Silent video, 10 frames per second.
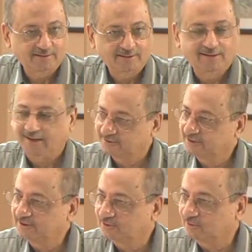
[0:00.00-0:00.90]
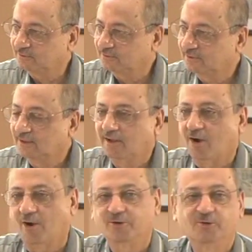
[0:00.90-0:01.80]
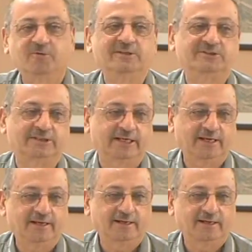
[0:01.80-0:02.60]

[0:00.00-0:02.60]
Lazizun. Or you will say,